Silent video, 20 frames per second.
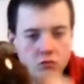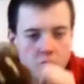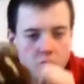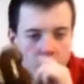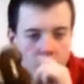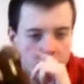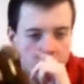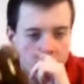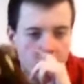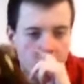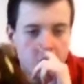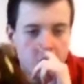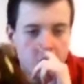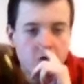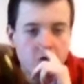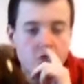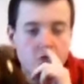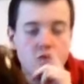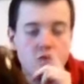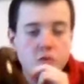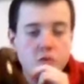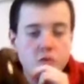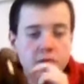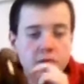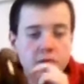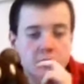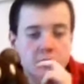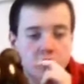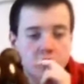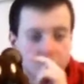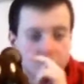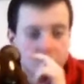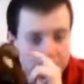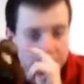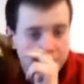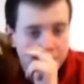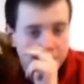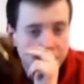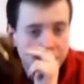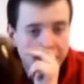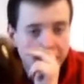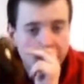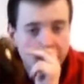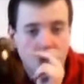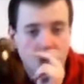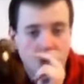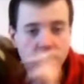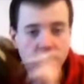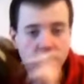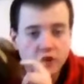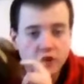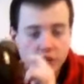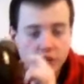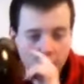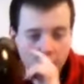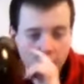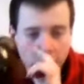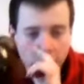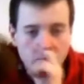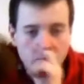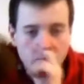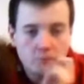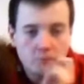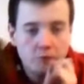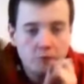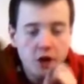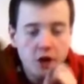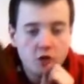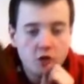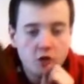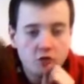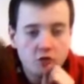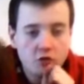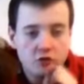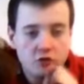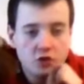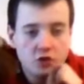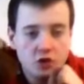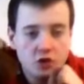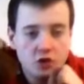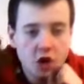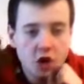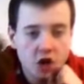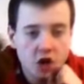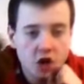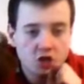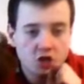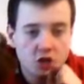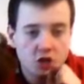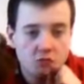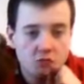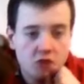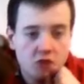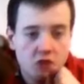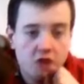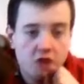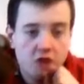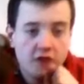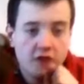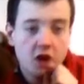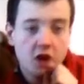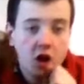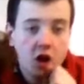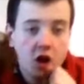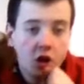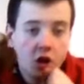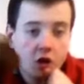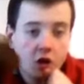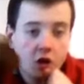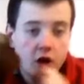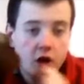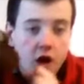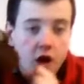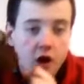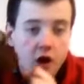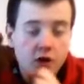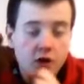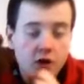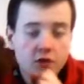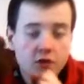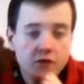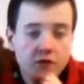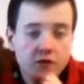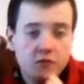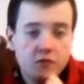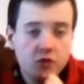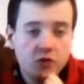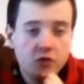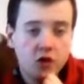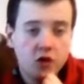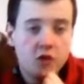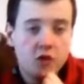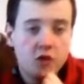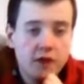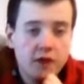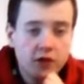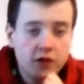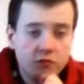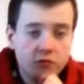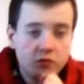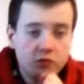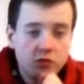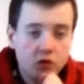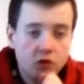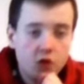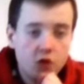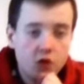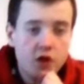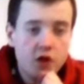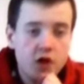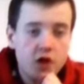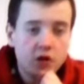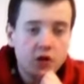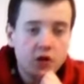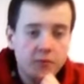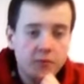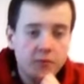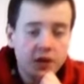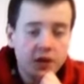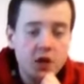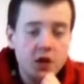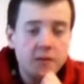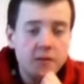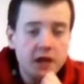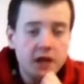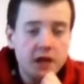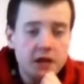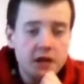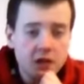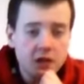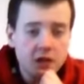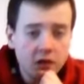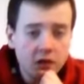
Well, you will be missed, but not forgot by all of us, except Werther. Right, and I'll leave you with Chloe Rackham. Oi, oh, come over here, please.